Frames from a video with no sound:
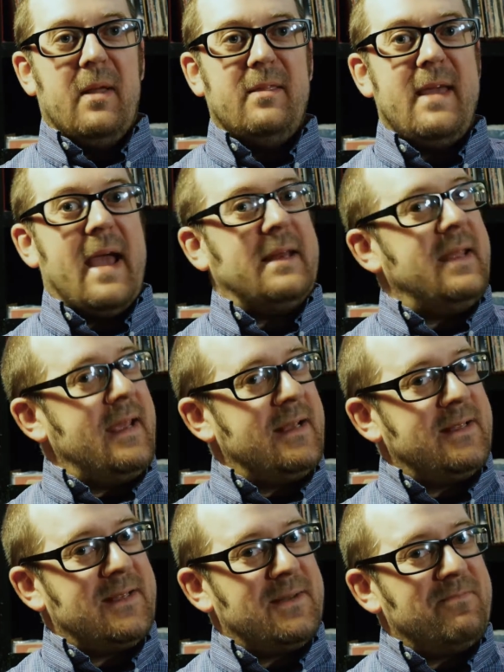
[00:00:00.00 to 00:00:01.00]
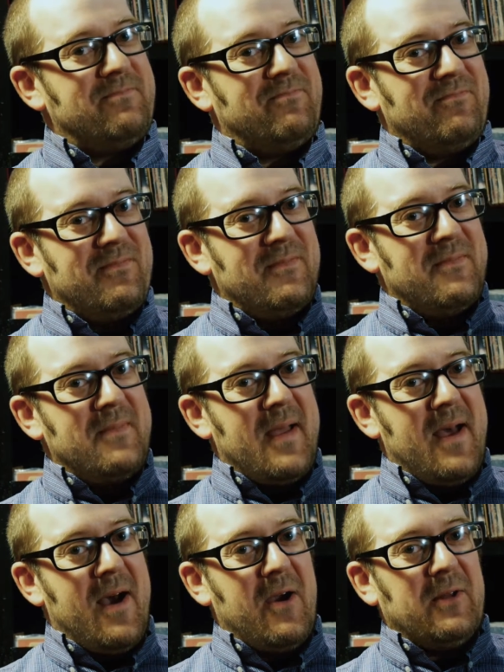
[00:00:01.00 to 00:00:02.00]
the ideas
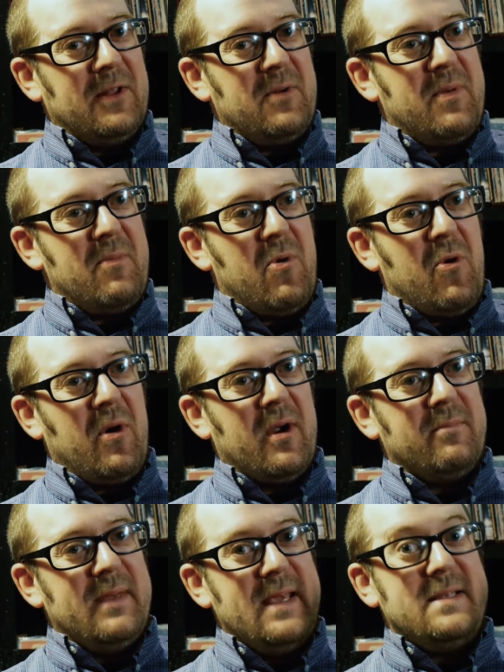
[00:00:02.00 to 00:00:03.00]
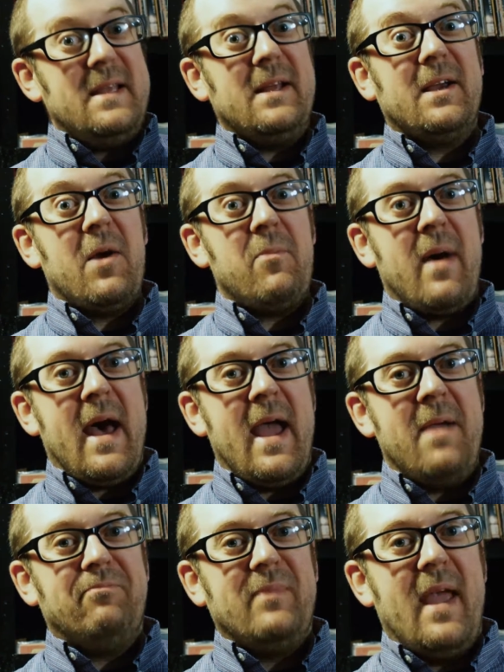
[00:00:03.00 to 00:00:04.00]
are a little bit more easy to come
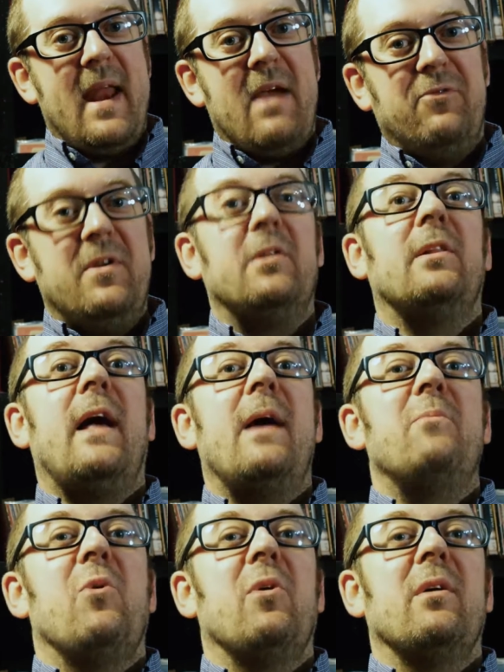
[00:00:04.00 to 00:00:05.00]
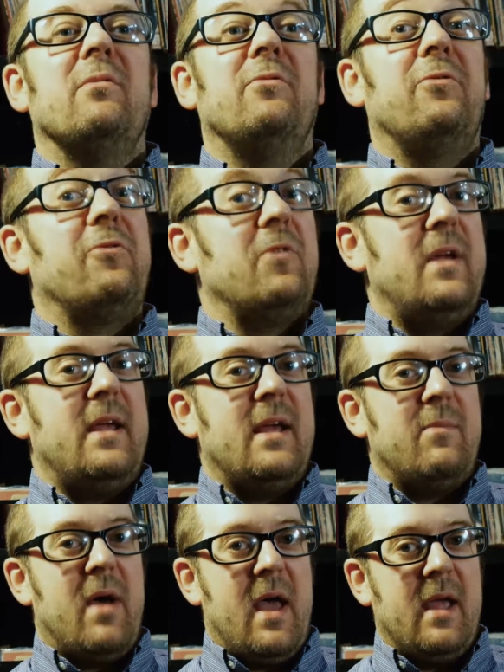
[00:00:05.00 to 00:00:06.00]
by, and I feel a lot more free
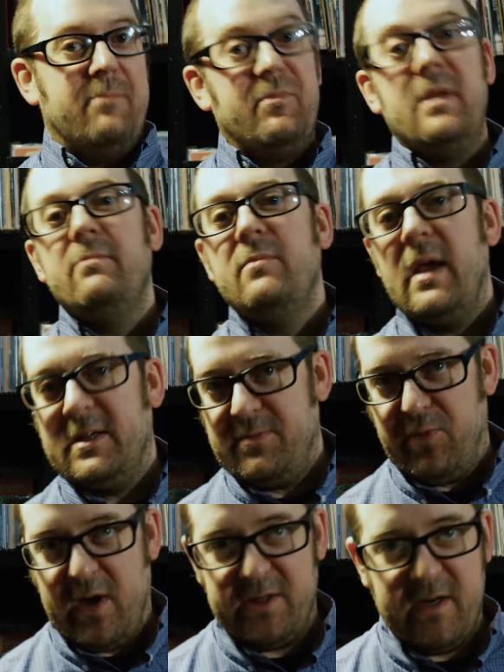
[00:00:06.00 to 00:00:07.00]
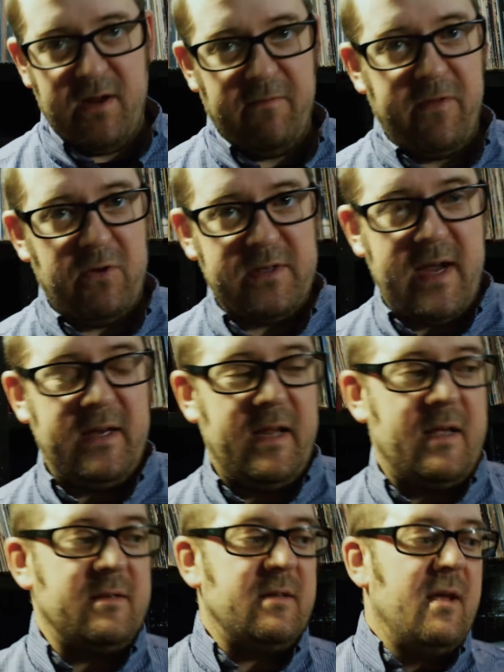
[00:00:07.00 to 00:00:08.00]
in my expression of those
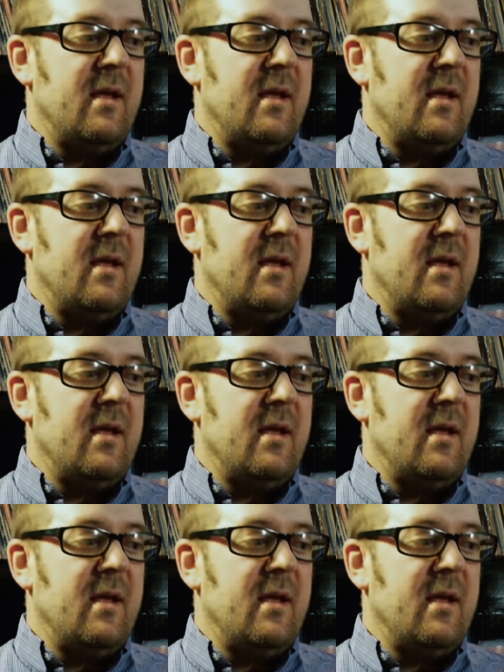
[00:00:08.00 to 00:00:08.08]
ideas.